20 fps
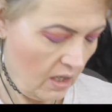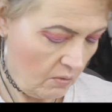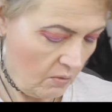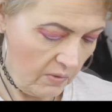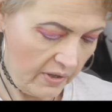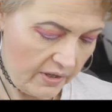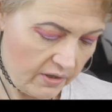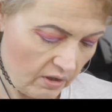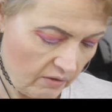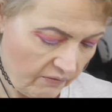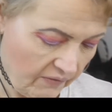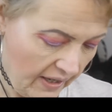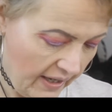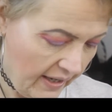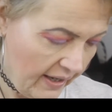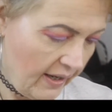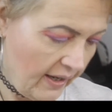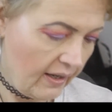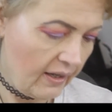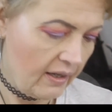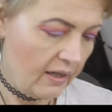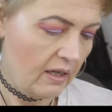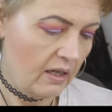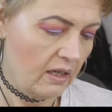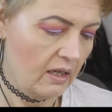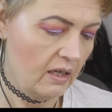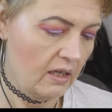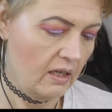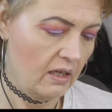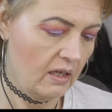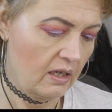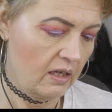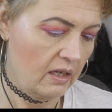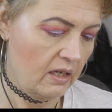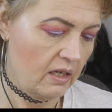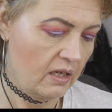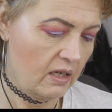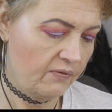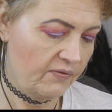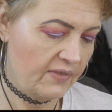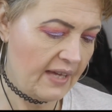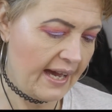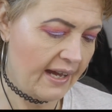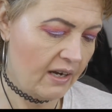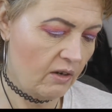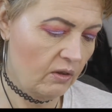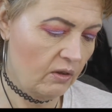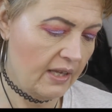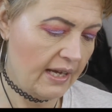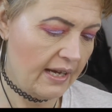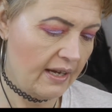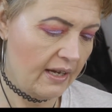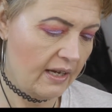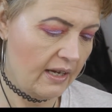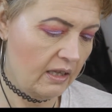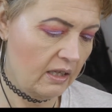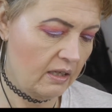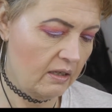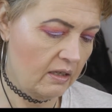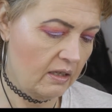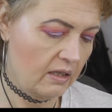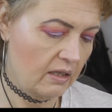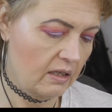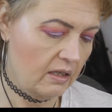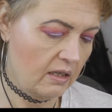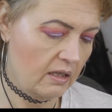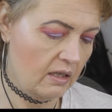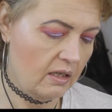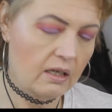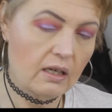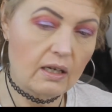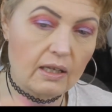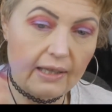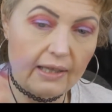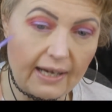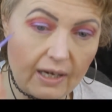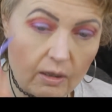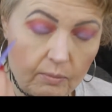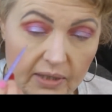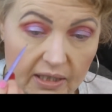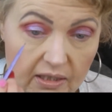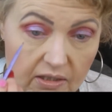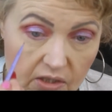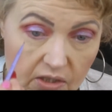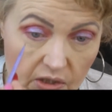I wonder if that'll allow me